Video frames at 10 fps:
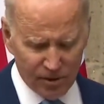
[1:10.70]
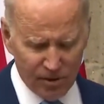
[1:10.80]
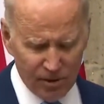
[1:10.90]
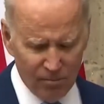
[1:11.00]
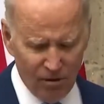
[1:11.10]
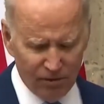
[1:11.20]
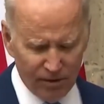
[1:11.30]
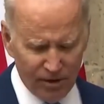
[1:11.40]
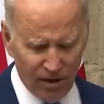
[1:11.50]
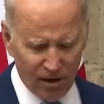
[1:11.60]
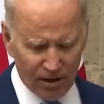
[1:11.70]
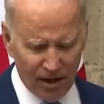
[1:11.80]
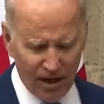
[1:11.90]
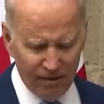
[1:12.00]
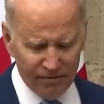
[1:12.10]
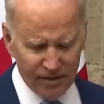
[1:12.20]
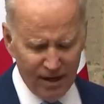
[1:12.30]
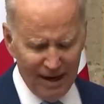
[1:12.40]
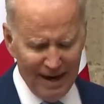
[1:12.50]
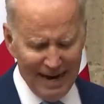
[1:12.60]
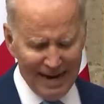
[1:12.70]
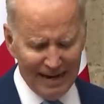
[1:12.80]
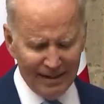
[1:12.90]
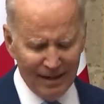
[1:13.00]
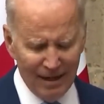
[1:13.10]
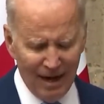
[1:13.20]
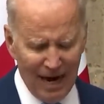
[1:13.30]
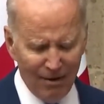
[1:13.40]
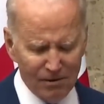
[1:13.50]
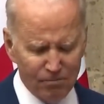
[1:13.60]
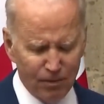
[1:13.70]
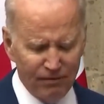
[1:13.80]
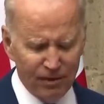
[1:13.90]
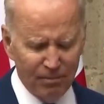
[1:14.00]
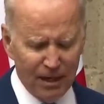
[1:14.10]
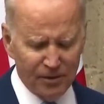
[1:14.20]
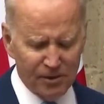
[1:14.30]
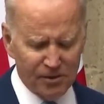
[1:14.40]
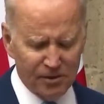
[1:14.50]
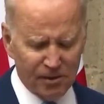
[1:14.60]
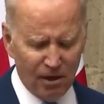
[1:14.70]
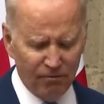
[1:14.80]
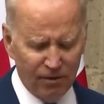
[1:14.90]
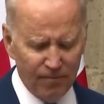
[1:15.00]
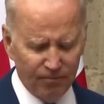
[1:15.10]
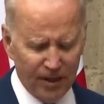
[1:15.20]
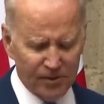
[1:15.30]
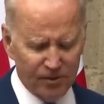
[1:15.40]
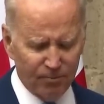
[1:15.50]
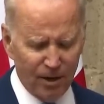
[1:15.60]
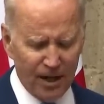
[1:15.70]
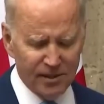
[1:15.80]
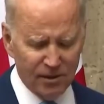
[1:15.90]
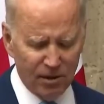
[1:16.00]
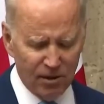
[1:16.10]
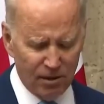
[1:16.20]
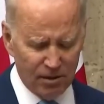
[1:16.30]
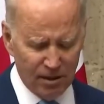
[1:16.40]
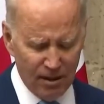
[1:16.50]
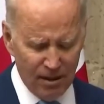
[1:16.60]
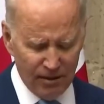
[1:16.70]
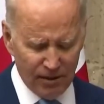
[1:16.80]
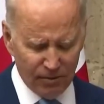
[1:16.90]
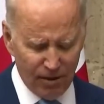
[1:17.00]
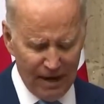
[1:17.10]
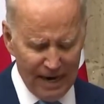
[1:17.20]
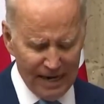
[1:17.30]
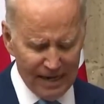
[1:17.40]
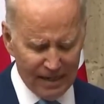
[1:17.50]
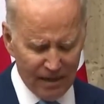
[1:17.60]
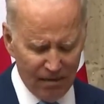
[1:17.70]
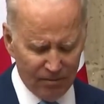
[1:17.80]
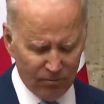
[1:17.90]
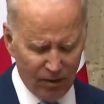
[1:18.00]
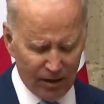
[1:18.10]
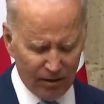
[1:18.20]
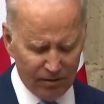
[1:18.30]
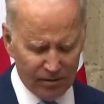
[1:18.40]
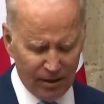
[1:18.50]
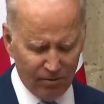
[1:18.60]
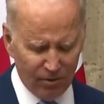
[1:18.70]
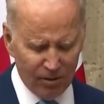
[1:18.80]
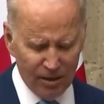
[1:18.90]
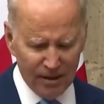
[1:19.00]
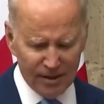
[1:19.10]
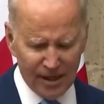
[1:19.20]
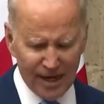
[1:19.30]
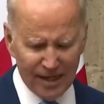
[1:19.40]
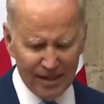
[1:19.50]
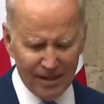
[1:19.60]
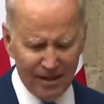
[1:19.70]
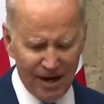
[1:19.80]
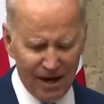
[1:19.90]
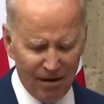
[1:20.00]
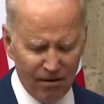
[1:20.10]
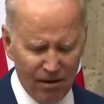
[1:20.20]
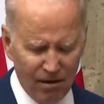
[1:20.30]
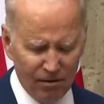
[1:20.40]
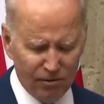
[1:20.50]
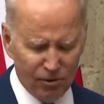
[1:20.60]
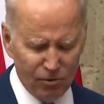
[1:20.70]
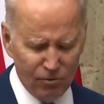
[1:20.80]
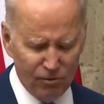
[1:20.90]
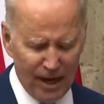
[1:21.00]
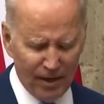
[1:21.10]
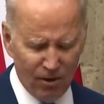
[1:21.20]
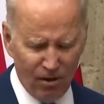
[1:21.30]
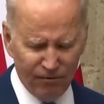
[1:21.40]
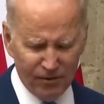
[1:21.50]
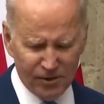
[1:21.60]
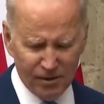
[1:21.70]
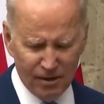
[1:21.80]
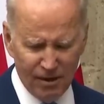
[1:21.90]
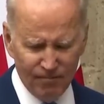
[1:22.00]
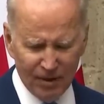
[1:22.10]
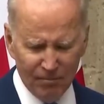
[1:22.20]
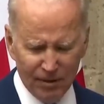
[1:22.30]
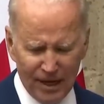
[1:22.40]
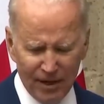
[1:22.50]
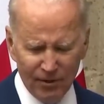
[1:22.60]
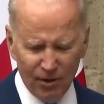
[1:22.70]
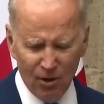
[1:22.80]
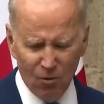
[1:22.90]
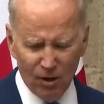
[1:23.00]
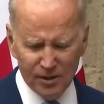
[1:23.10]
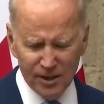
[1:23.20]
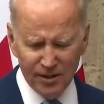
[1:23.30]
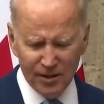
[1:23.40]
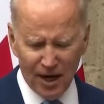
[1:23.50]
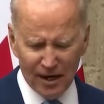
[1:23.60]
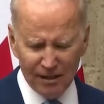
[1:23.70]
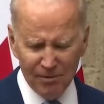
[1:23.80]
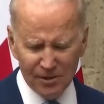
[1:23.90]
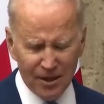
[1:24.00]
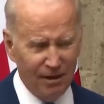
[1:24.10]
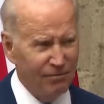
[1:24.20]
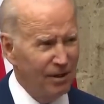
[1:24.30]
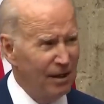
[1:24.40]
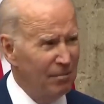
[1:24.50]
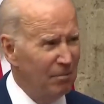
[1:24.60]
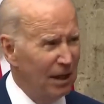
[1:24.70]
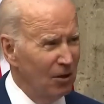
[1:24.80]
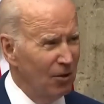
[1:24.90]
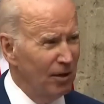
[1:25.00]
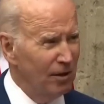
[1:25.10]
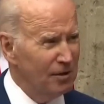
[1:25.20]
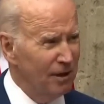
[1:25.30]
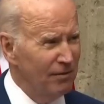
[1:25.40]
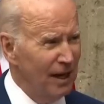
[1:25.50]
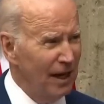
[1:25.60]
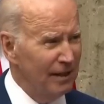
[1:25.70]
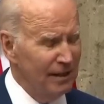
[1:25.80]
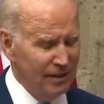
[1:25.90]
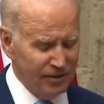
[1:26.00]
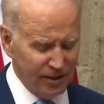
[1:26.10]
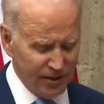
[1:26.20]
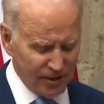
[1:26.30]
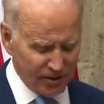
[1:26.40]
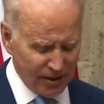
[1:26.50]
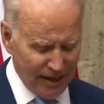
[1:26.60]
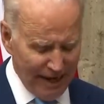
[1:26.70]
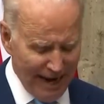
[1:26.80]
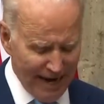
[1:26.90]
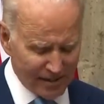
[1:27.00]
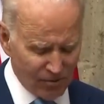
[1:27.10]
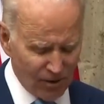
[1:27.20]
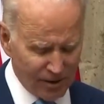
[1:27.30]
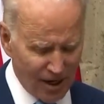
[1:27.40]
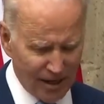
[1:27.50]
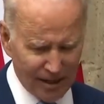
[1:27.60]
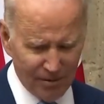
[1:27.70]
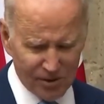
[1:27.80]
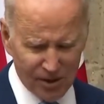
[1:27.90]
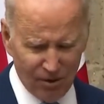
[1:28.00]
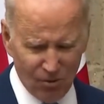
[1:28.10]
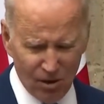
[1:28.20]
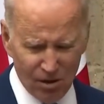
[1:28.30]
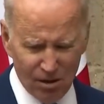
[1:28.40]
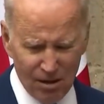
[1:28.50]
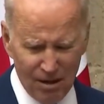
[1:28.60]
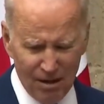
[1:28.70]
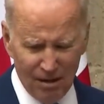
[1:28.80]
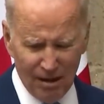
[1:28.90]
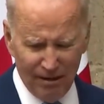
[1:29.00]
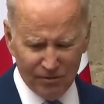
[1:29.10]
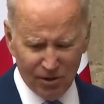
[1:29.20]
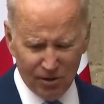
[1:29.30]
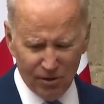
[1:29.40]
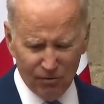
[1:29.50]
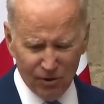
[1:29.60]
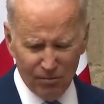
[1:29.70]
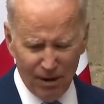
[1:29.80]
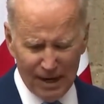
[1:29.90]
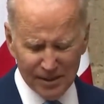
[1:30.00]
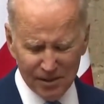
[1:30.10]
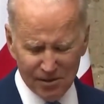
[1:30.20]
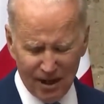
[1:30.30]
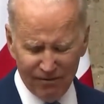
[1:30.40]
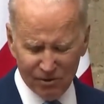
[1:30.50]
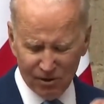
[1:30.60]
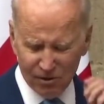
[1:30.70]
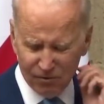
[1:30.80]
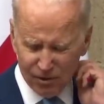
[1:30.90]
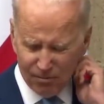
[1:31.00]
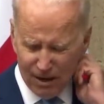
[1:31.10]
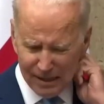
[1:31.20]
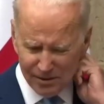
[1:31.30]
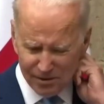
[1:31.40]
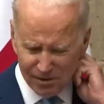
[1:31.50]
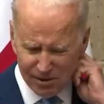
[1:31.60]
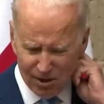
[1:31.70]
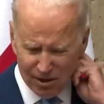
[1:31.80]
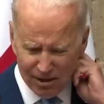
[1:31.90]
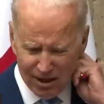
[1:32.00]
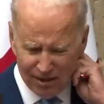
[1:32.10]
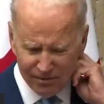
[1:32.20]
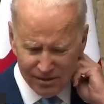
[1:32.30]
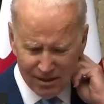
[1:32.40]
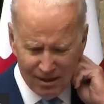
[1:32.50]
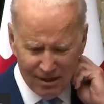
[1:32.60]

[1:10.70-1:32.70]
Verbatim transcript: turned them over to the archives, and I was briefed about this discovery and surprised to learn that there were any government records that were taken there to that office. But I don't know what's in the documents. My lawyers have not suggested I ask what documents they were. I've turned over the boxes. They've turned over the boxes to the archives.